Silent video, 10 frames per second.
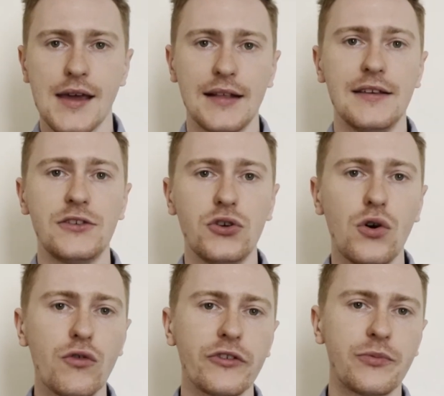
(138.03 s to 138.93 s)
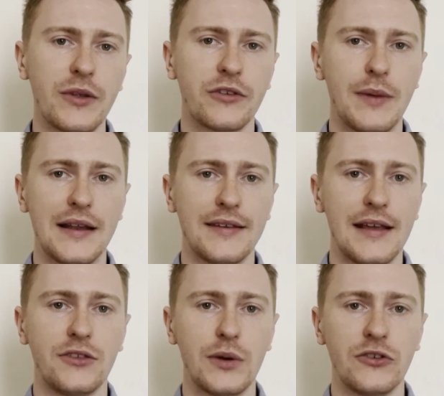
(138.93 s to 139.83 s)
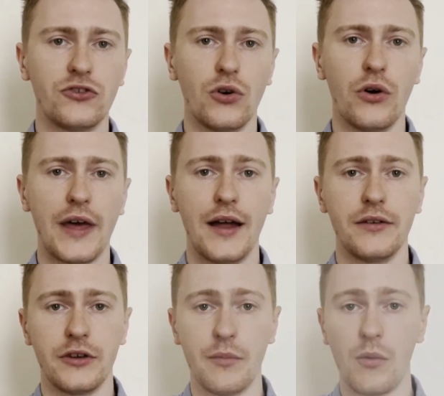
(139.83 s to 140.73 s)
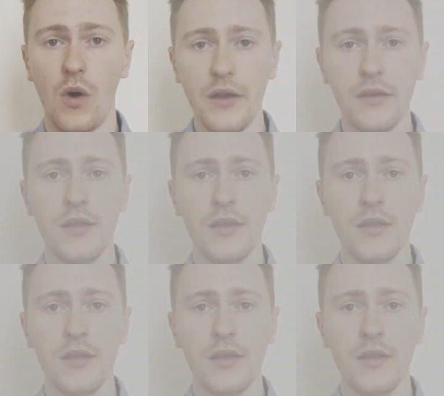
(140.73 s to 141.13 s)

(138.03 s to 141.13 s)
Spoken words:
It is your responsibility to ensure that, number 1,